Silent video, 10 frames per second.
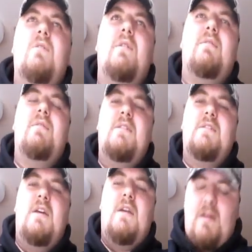2 other
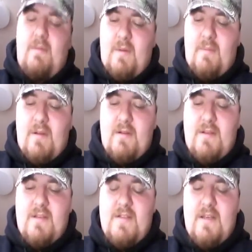things hanging on my
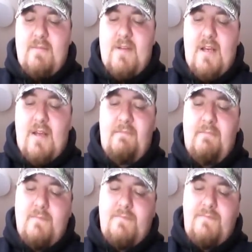belt at the same time.